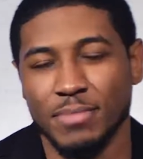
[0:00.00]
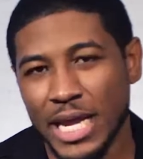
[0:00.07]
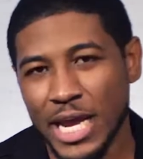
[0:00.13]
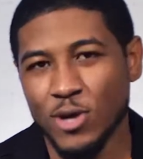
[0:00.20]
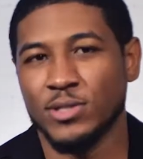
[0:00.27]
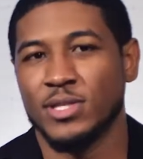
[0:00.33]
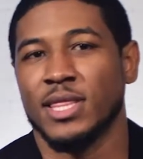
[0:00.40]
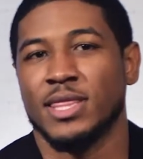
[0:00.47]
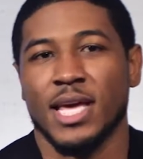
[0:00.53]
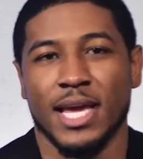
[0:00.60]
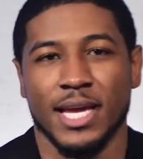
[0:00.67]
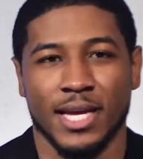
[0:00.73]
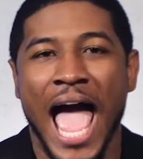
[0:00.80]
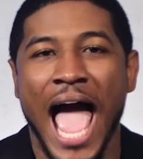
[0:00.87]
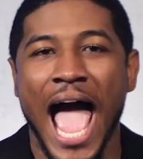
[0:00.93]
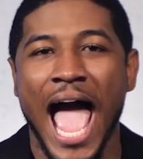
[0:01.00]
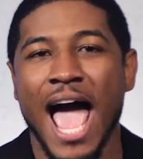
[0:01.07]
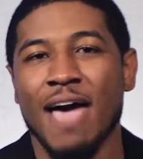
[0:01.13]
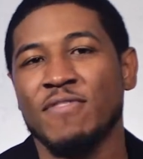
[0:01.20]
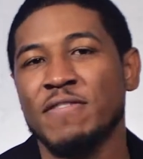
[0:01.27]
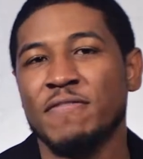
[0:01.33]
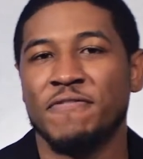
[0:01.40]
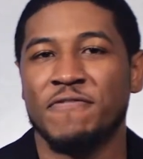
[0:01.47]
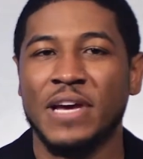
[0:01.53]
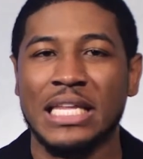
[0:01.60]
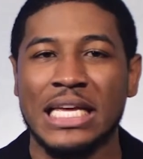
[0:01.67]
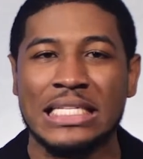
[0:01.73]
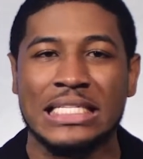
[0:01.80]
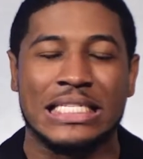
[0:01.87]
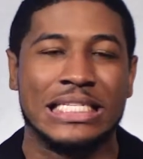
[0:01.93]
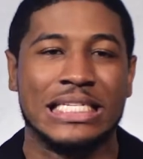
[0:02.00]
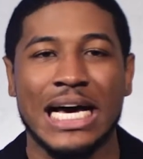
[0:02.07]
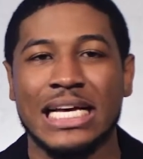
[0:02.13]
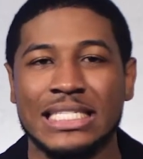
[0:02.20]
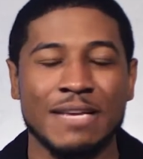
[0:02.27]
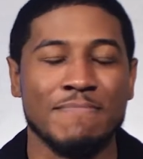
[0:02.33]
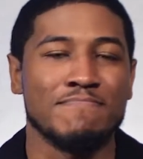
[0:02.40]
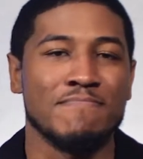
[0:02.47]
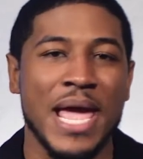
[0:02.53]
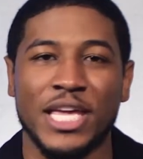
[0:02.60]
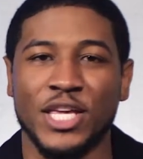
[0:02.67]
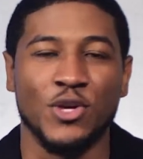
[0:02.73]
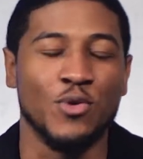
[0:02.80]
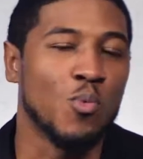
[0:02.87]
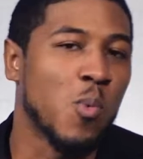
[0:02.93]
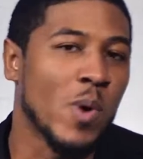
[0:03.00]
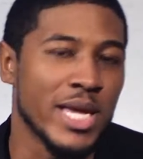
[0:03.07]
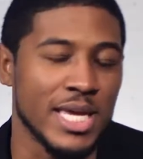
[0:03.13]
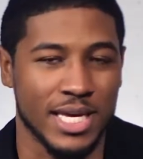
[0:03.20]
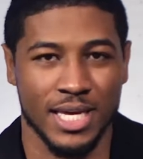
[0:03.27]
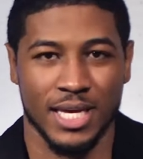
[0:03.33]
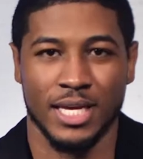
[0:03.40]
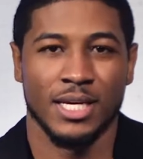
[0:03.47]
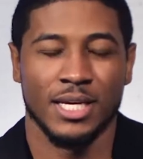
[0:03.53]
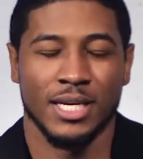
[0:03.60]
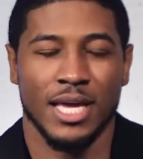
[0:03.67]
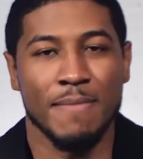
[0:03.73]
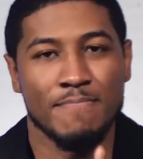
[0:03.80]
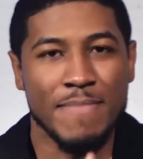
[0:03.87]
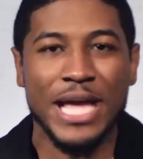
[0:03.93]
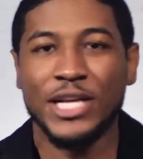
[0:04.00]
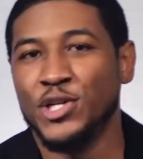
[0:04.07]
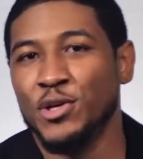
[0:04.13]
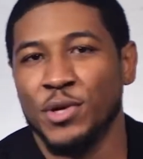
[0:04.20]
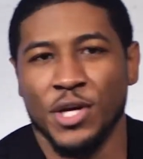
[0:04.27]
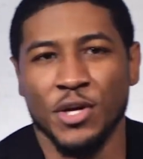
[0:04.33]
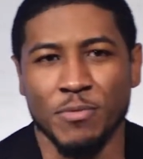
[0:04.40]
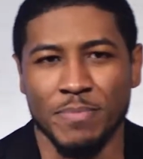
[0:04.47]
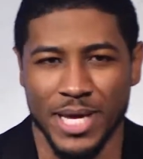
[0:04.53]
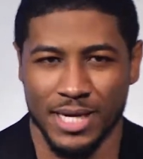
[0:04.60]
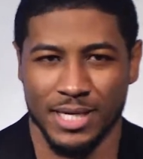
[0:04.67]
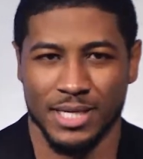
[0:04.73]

But here's the thing, having feelings doesn't make you weak. It makes you human.